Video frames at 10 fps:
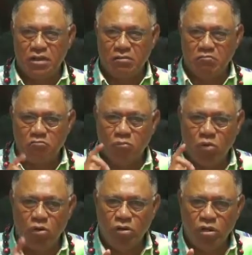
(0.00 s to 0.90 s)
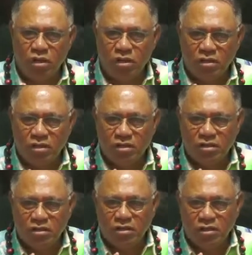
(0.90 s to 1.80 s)
Morning
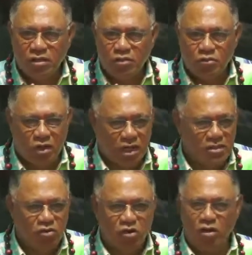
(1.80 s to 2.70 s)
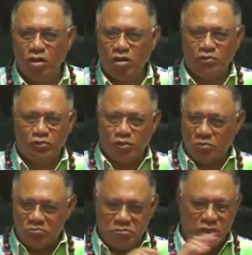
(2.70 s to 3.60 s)
to ask God for
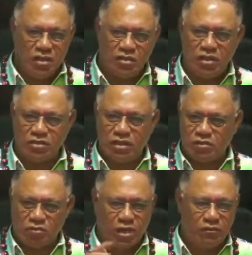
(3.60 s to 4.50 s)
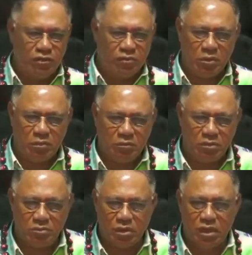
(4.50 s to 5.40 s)
many things and to cover the people with the
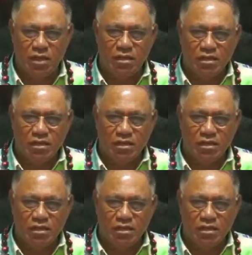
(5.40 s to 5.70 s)
blood.